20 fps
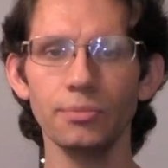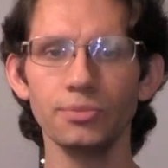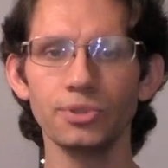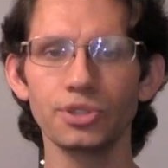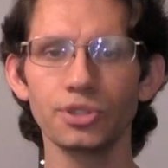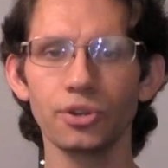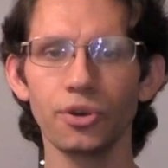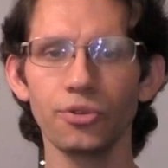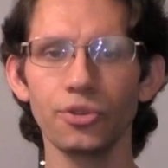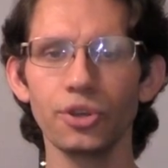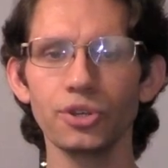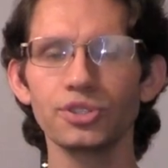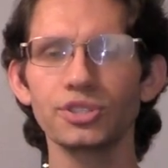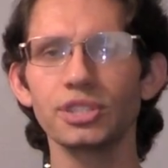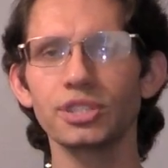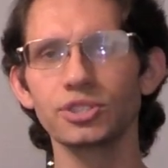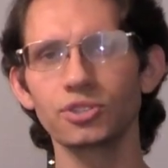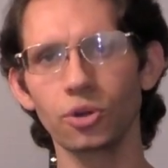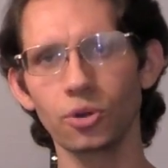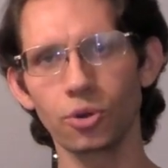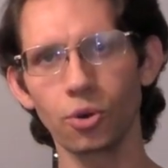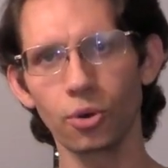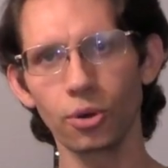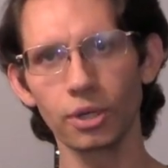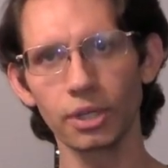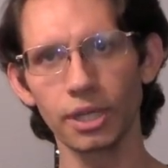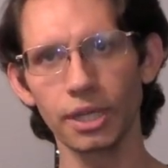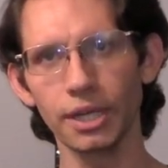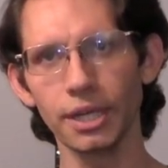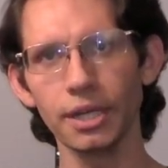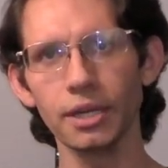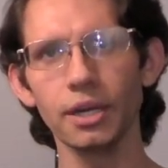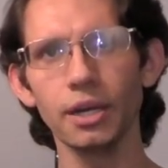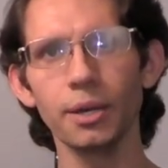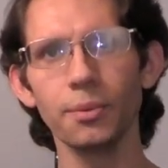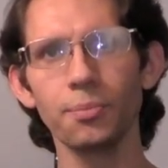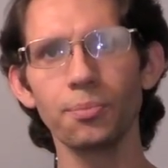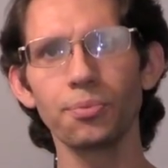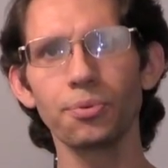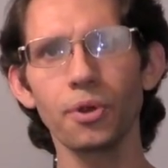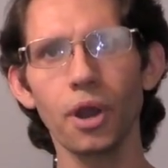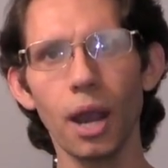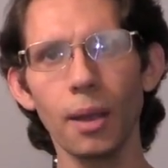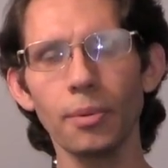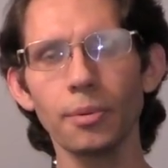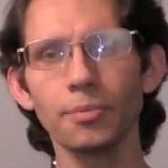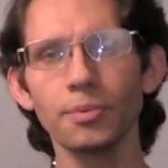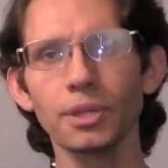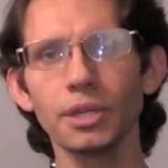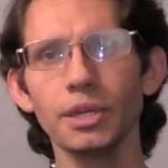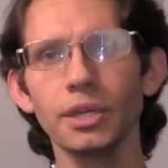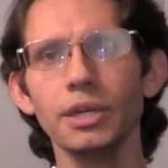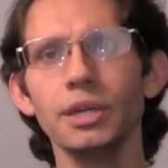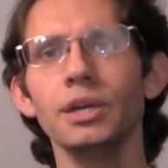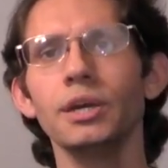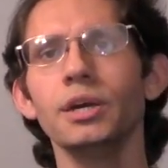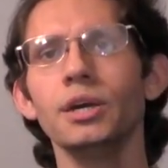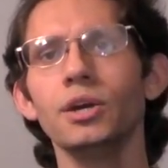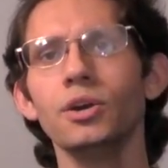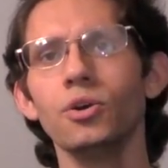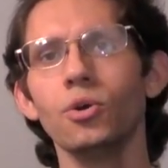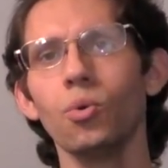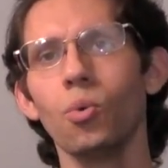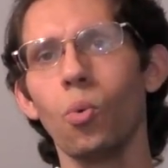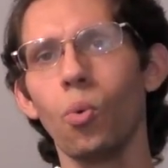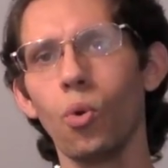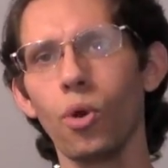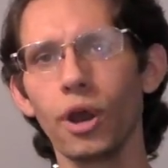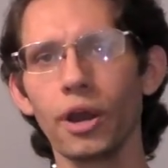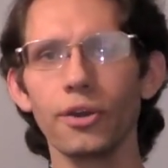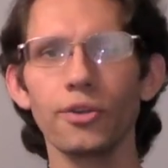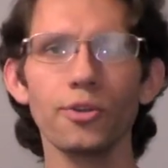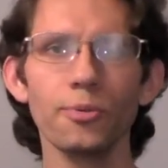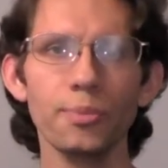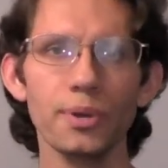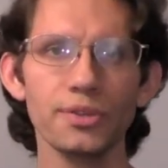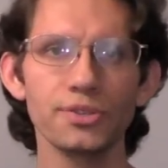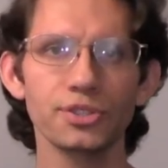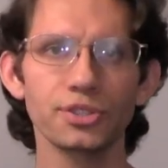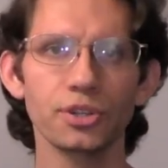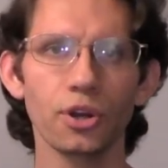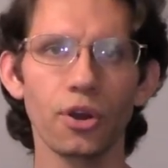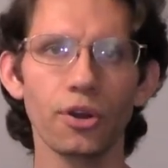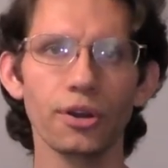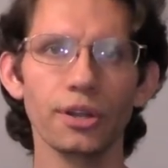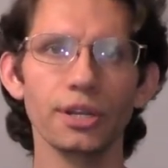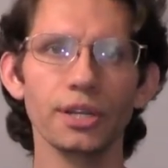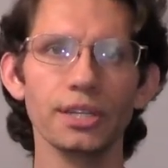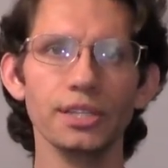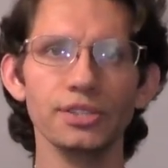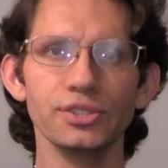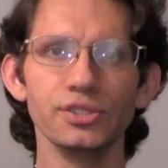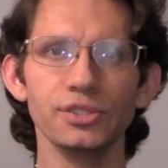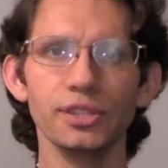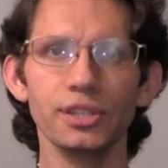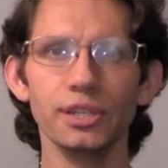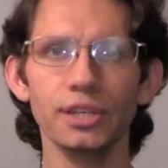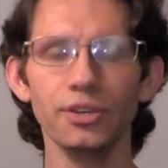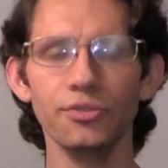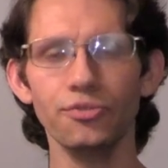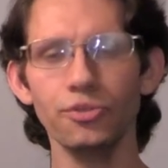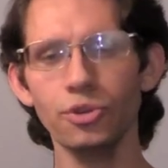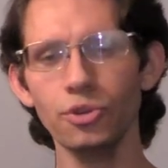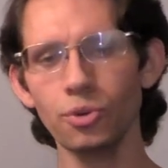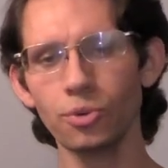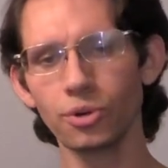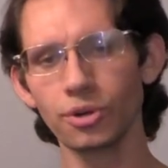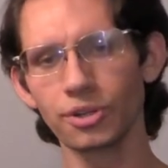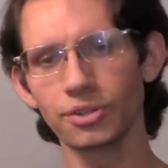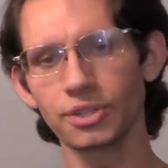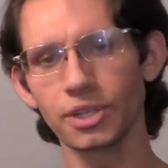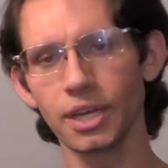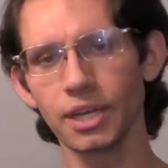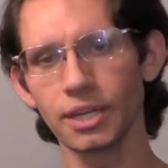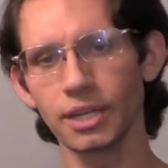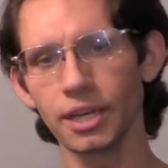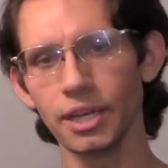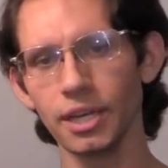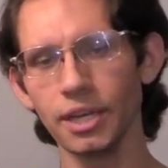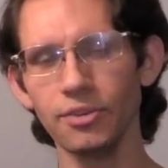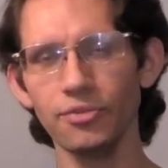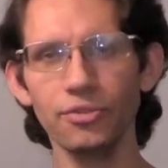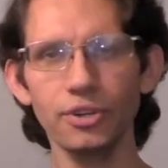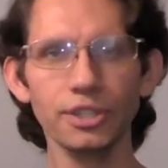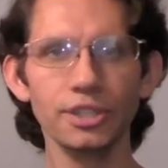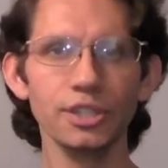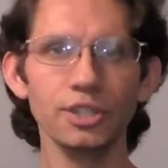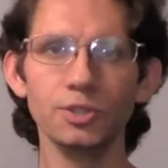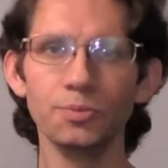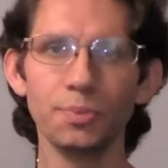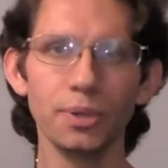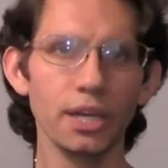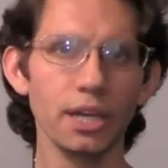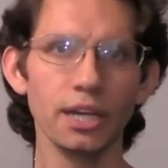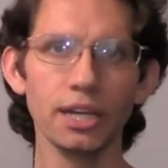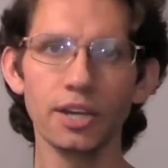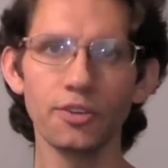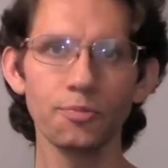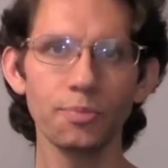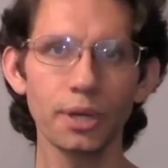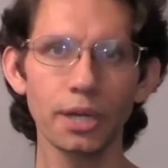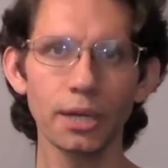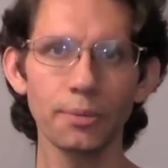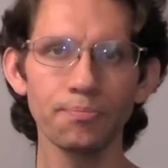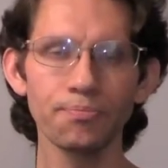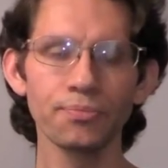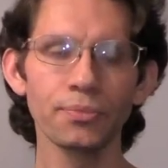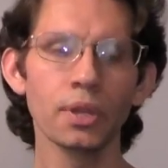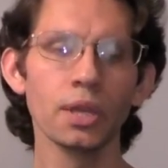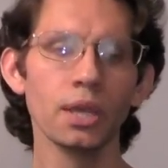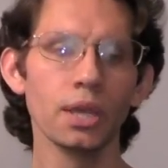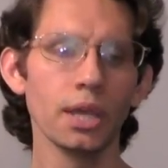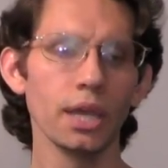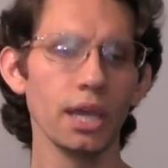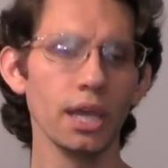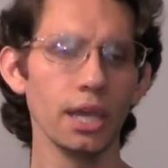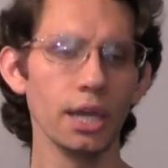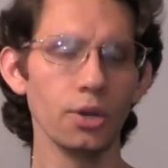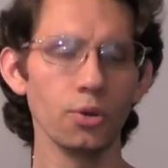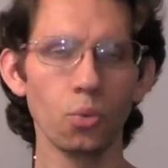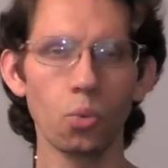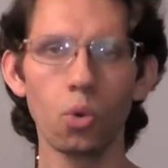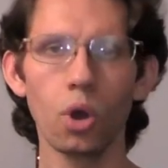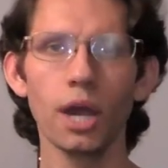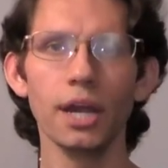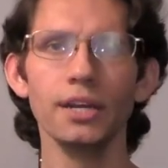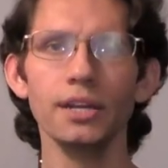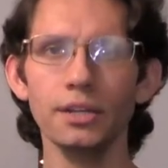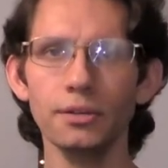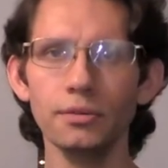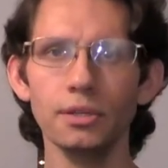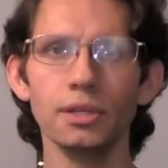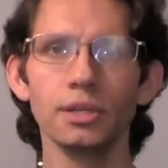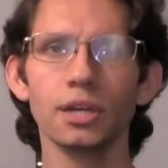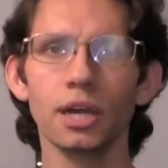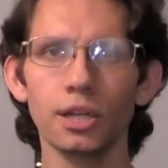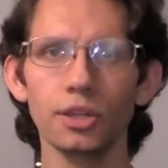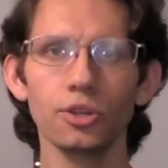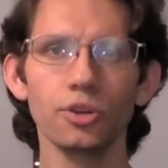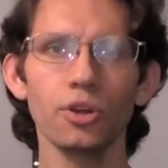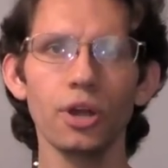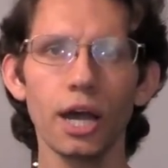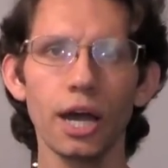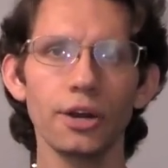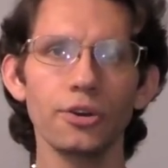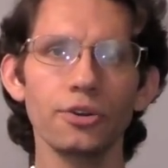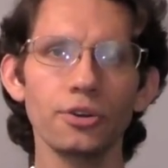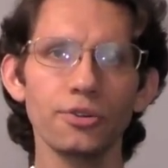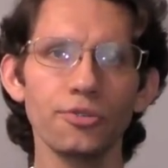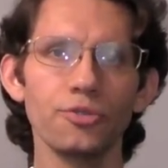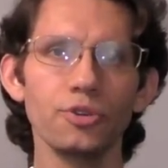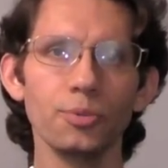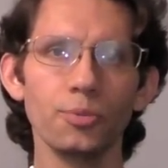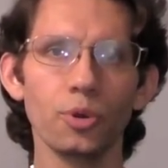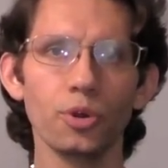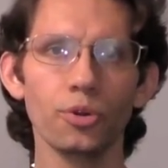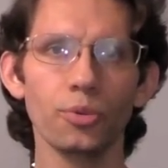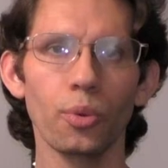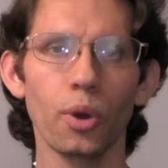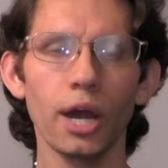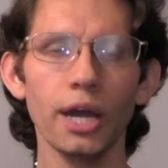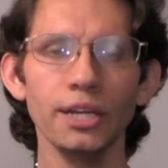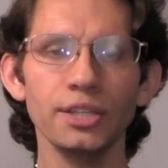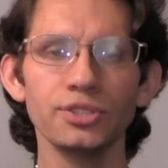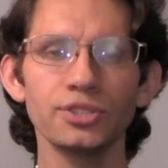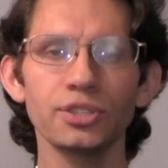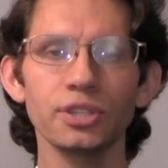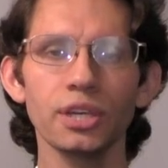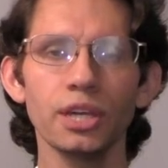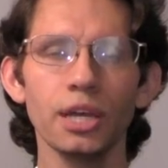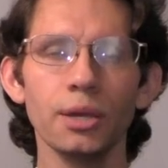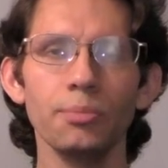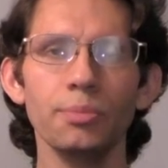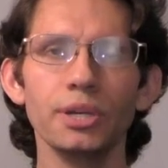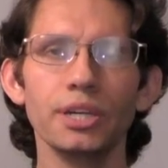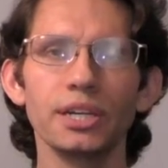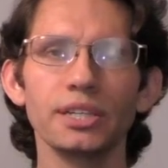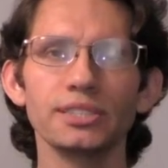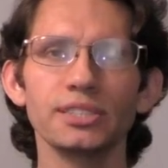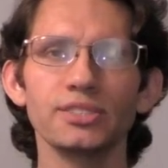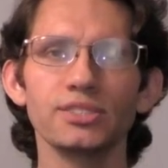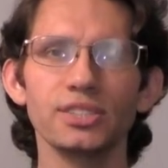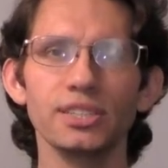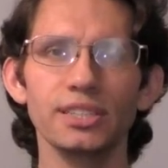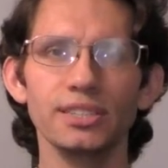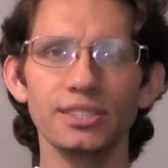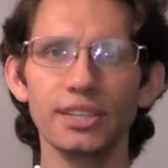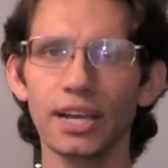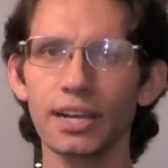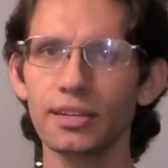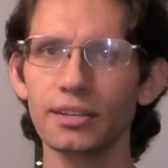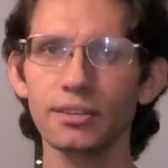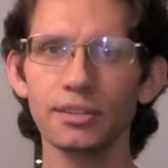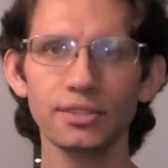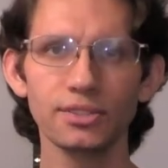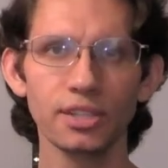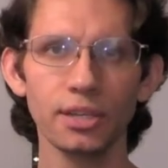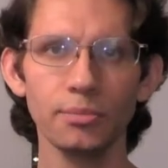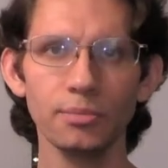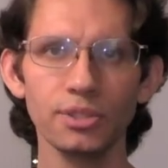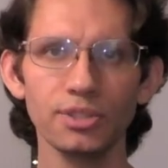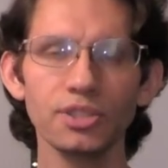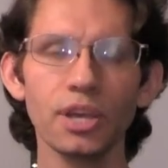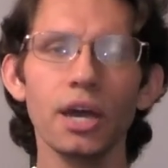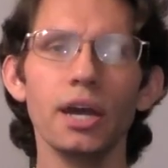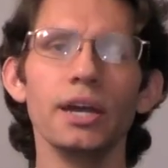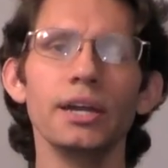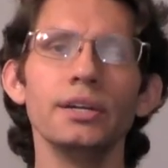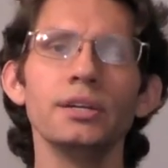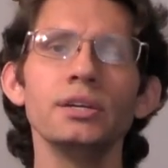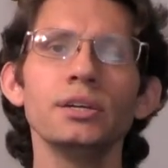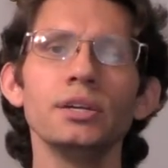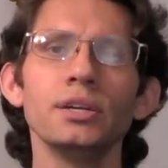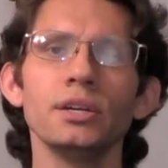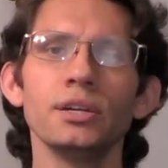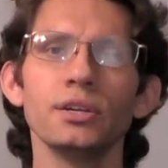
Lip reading: So those things don't correlate. Probably where the myth started is that if you were to take a vintage PAF pickup and wind it a little hotter, a few more winds, because it's exactly the same design,